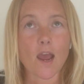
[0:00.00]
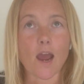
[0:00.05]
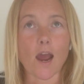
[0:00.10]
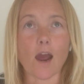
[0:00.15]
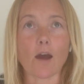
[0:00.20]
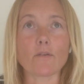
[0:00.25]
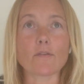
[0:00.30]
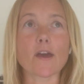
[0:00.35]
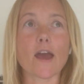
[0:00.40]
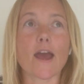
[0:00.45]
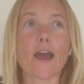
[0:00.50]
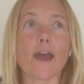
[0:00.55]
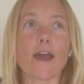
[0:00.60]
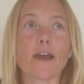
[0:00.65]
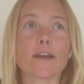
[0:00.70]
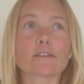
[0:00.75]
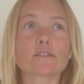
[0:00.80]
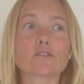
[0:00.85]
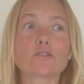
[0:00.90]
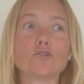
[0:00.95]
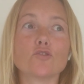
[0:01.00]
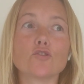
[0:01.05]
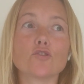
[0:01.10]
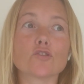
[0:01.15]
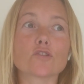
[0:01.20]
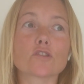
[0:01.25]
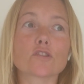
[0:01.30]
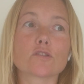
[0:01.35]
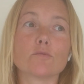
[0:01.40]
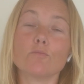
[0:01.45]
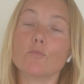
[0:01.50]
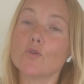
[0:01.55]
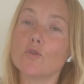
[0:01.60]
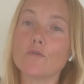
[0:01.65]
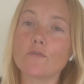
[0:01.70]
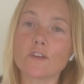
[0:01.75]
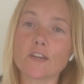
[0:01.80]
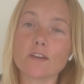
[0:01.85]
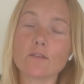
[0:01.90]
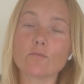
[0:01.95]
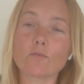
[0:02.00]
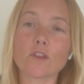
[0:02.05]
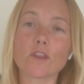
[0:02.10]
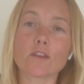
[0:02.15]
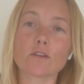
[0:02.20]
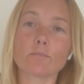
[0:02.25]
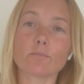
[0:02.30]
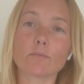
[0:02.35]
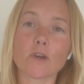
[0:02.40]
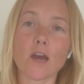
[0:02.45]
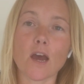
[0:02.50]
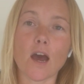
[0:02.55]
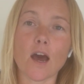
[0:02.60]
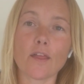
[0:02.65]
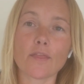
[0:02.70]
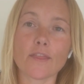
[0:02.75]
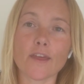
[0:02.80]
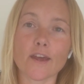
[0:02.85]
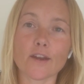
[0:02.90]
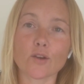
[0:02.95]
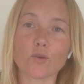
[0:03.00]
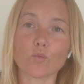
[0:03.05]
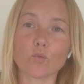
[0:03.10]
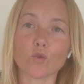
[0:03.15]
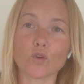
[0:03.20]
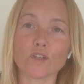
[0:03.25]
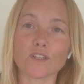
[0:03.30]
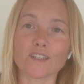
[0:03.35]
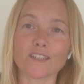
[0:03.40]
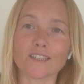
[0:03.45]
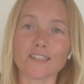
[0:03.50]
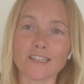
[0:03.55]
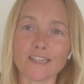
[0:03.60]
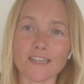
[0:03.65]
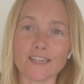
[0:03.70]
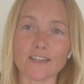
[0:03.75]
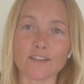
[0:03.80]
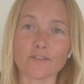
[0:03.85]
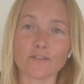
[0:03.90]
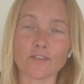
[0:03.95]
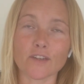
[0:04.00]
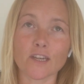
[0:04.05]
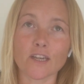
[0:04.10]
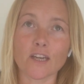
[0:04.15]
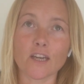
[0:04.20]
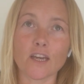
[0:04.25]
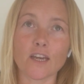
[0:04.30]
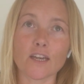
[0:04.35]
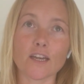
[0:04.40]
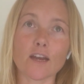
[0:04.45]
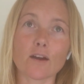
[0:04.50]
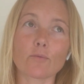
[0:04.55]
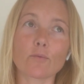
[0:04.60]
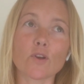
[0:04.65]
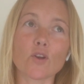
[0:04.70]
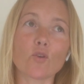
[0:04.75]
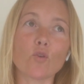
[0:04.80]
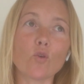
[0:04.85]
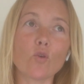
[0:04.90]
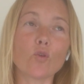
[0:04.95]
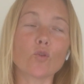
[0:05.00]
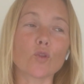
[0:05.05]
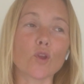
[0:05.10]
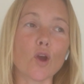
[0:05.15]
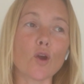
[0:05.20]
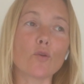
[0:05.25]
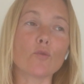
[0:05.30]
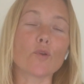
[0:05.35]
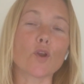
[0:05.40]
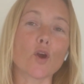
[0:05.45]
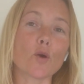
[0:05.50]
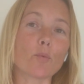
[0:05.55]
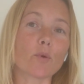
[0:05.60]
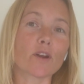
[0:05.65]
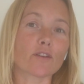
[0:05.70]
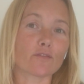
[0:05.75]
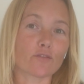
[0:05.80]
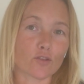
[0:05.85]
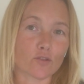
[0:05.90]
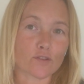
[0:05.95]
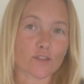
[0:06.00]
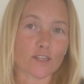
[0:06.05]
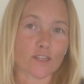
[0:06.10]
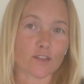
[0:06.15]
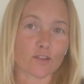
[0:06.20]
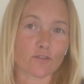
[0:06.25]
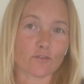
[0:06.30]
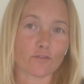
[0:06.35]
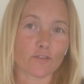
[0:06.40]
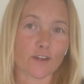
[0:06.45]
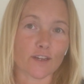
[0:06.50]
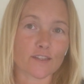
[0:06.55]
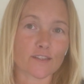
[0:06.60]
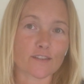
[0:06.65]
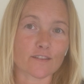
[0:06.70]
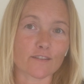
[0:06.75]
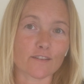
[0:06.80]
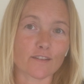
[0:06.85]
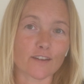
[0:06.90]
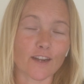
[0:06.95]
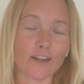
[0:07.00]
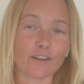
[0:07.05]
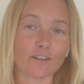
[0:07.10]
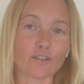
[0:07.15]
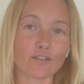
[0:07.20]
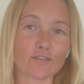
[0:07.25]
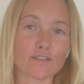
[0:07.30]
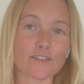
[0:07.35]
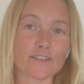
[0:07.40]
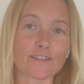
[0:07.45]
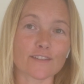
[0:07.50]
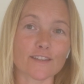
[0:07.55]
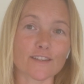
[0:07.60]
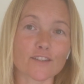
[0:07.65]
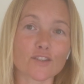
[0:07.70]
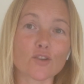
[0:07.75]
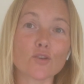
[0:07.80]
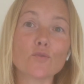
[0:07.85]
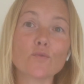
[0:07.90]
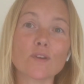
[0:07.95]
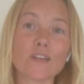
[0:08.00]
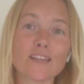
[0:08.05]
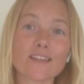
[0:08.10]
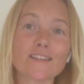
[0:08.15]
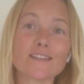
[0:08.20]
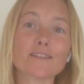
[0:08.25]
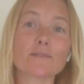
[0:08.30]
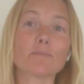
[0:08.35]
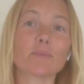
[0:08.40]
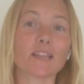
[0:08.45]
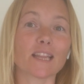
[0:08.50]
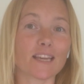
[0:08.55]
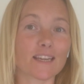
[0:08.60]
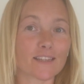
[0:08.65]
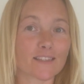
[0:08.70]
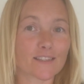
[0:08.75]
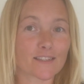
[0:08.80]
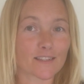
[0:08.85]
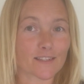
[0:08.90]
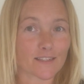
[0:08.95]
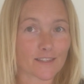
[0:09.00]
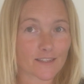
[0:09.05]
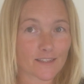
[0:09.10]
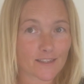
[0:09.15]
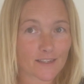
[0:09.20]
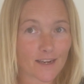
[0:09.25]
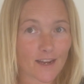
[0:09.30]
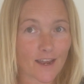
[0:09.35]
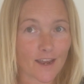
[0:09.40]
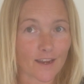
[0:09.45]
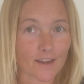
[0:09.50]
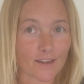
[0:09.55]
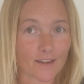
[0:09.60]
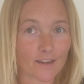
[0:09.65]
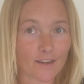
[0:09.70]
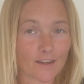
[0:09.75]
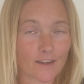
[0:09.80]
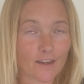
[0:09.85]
How their ex just moved in with them and then wouldn't leave. Now, we all know nobody falls in love faster than a narcissist who needs a place to stay.